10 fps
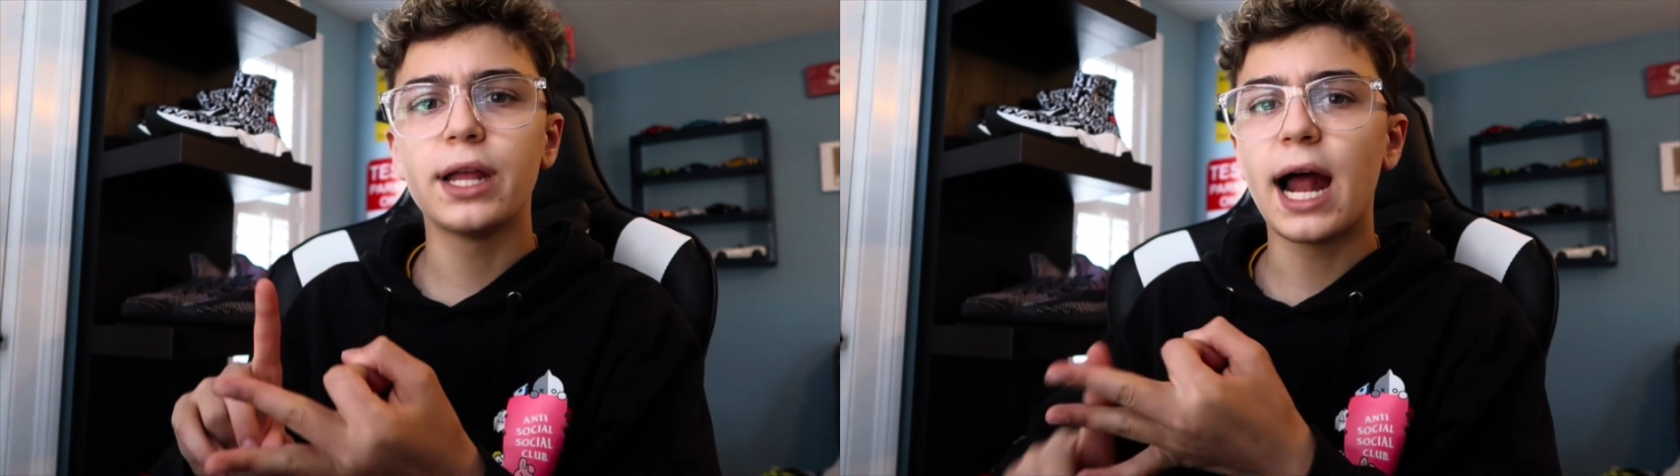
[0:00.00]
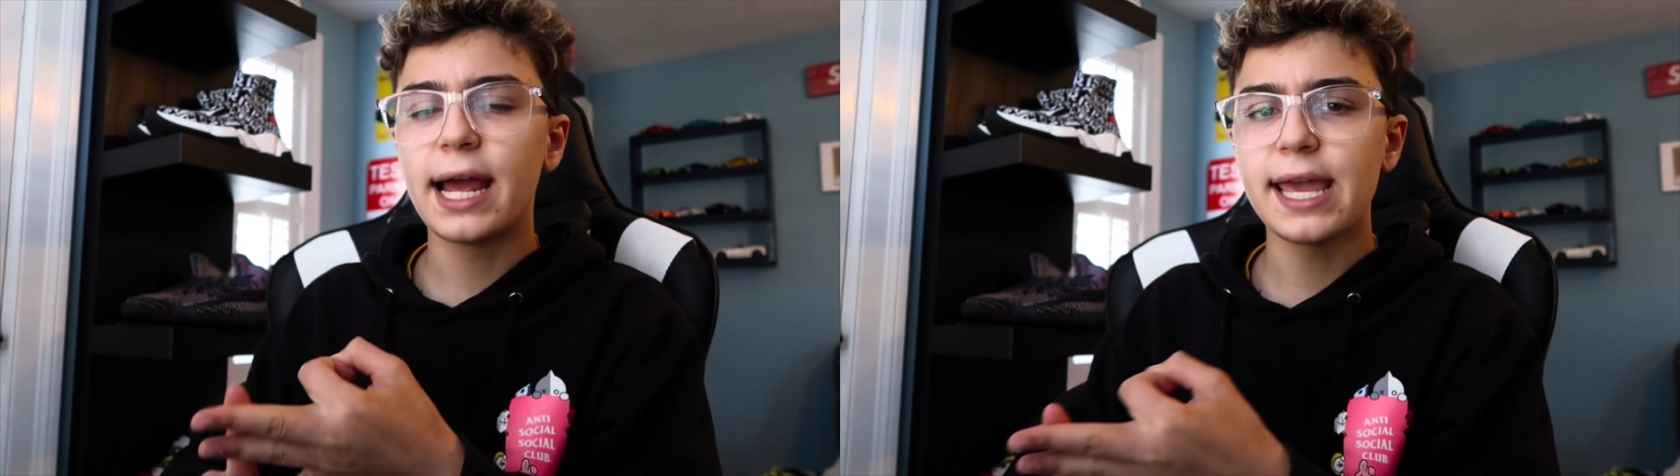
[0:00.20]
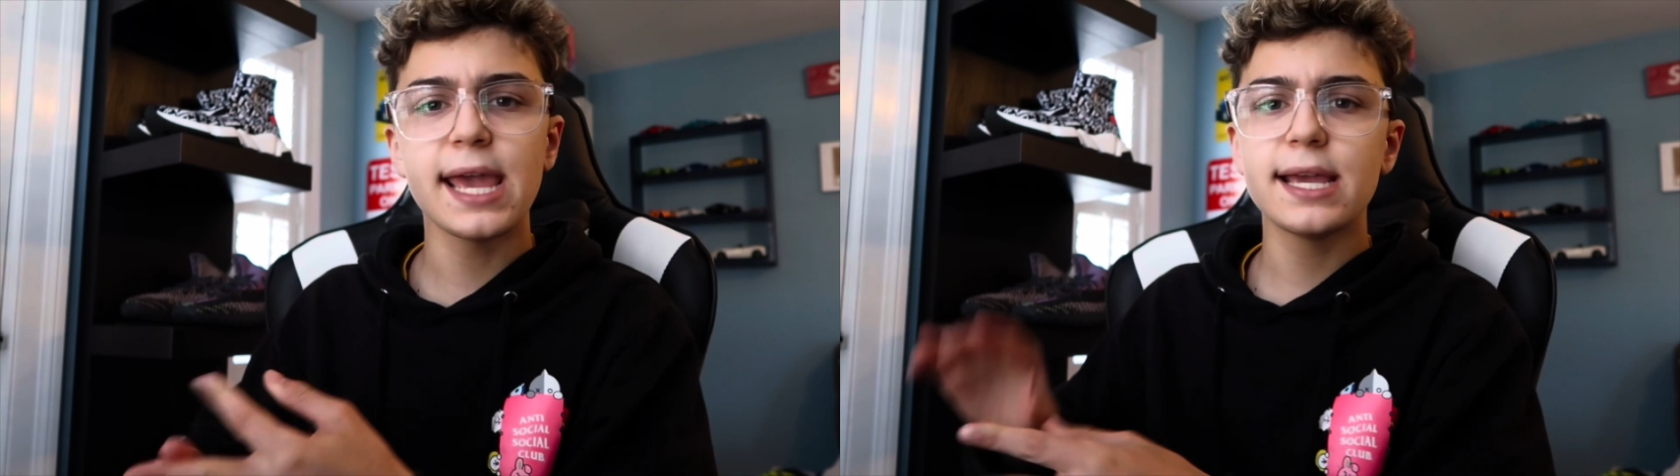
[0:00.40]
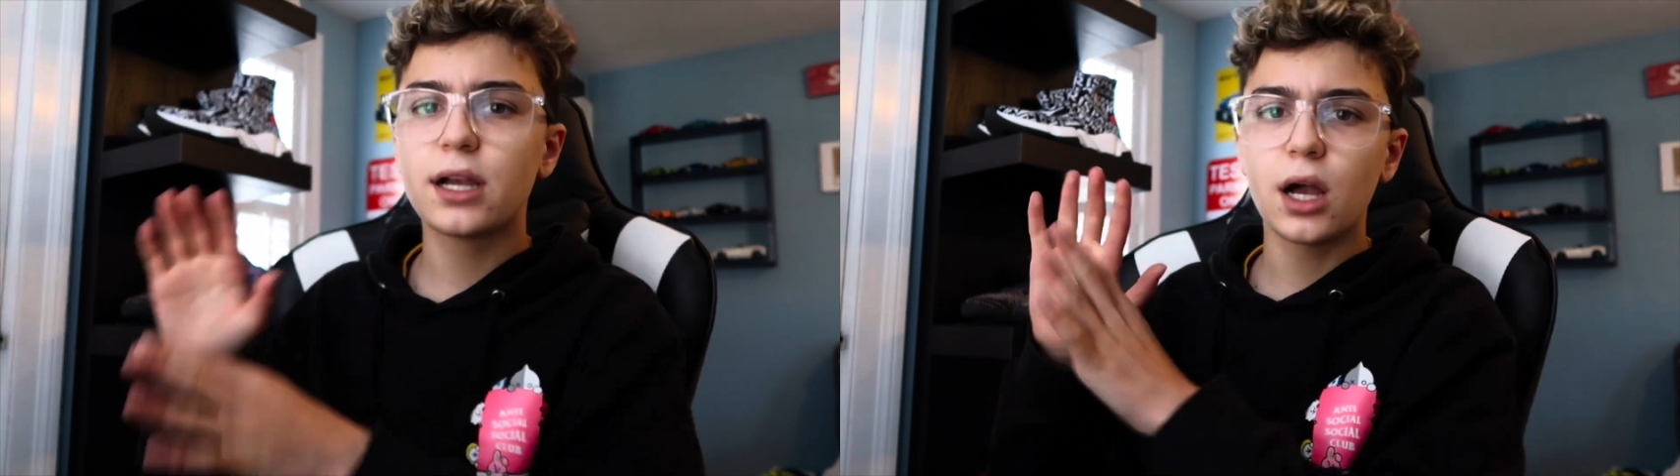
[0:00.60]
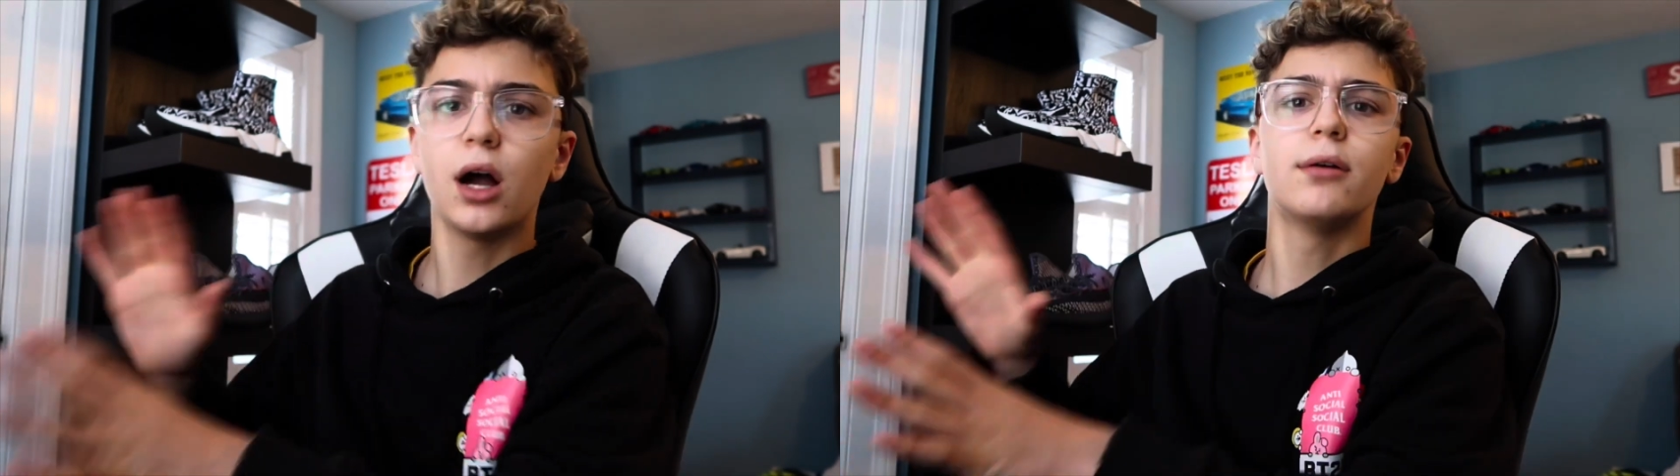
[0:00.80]
and
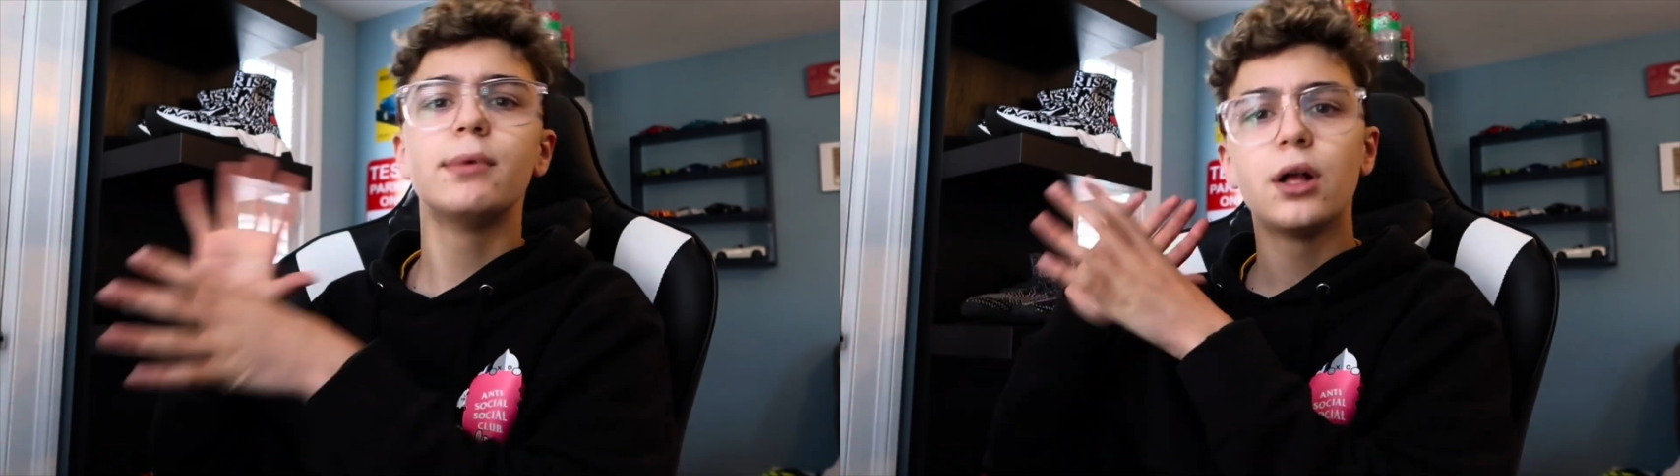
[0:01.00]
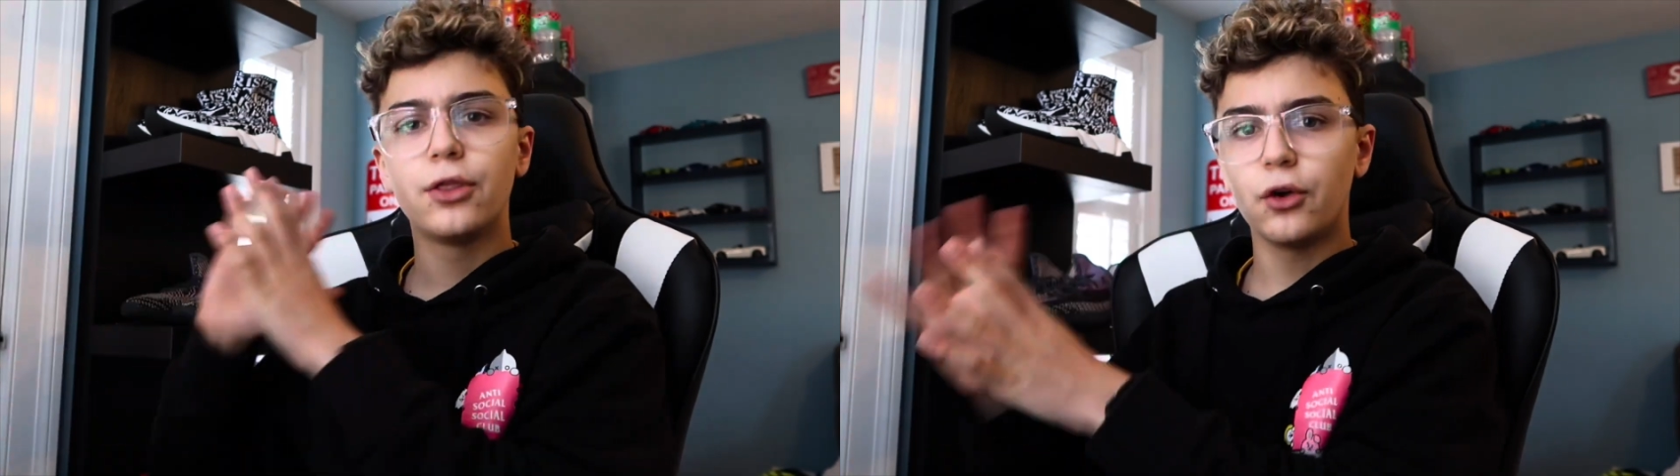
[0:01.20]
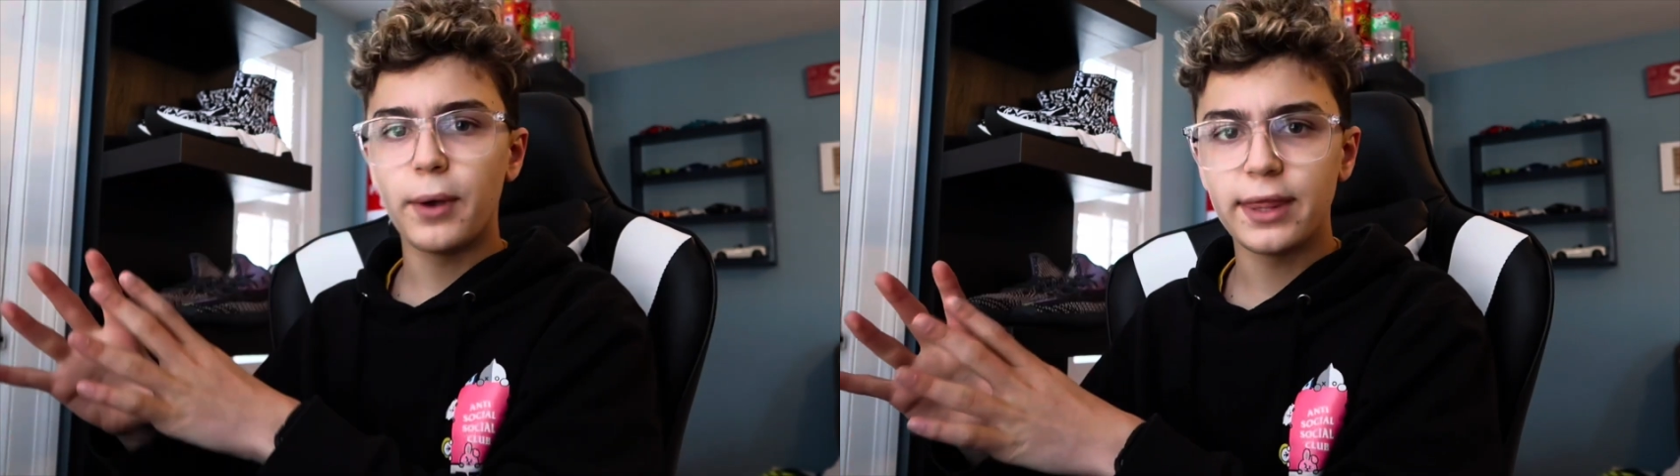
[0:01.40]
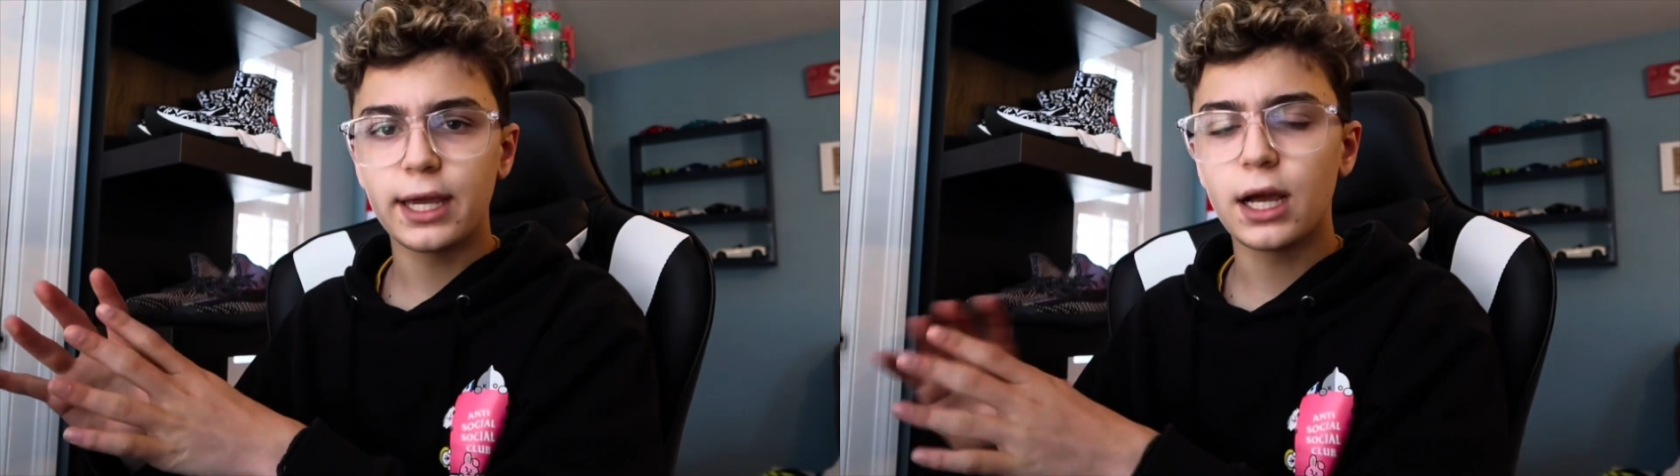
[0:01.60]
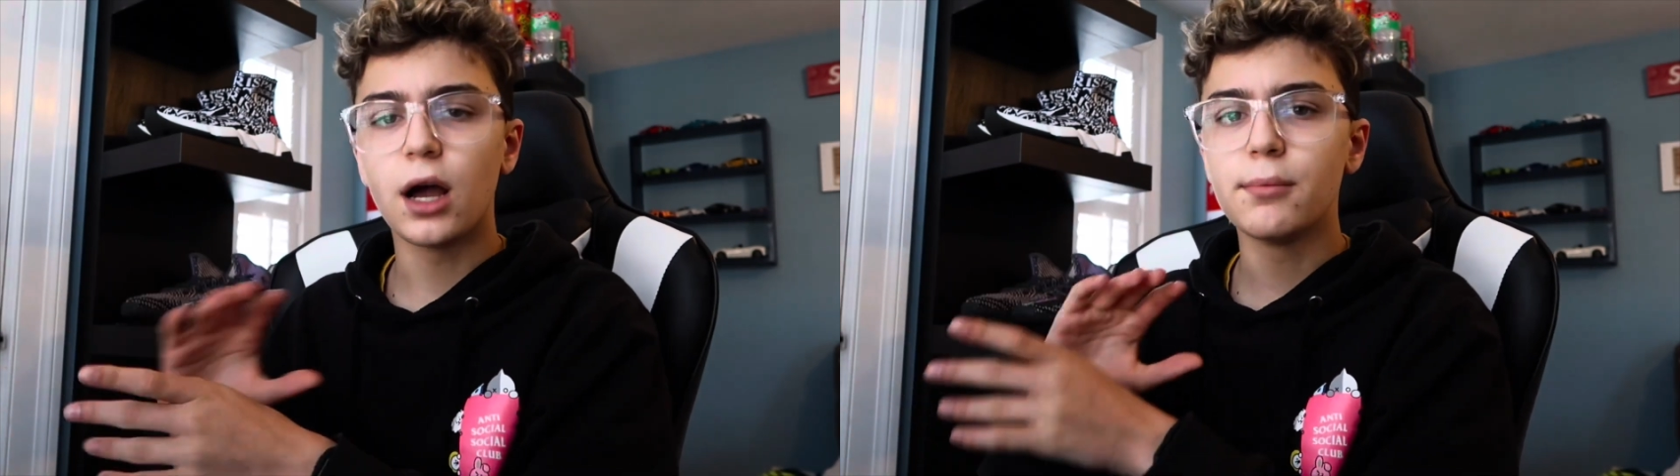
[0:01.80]
i8 come the way
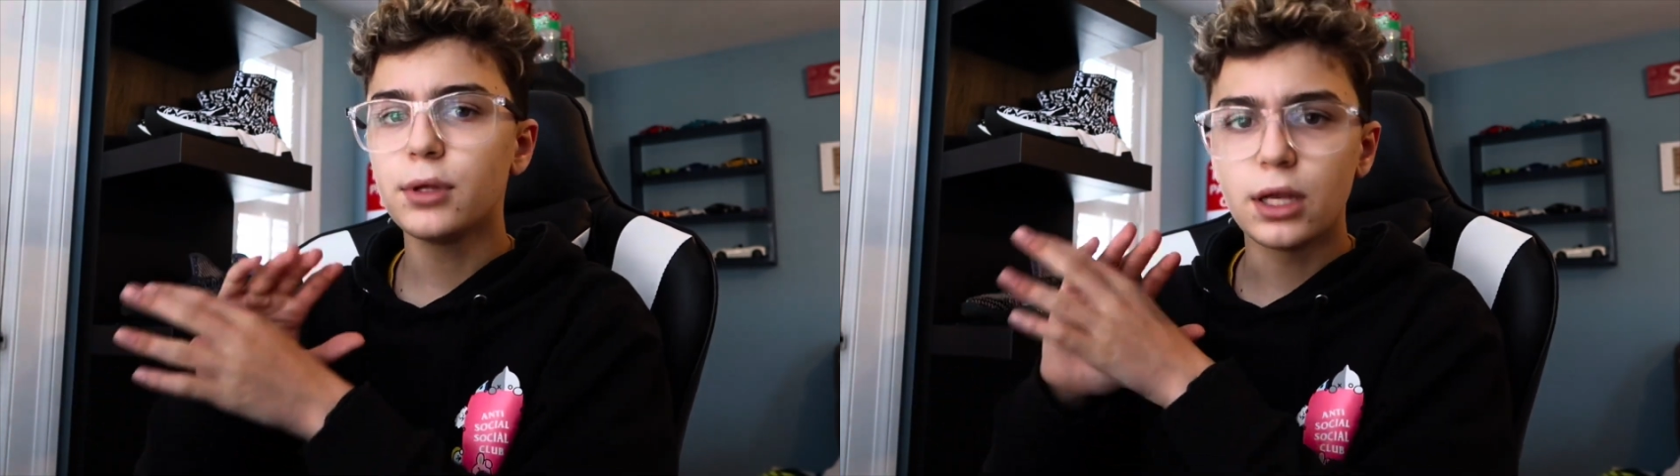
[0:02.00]
they come,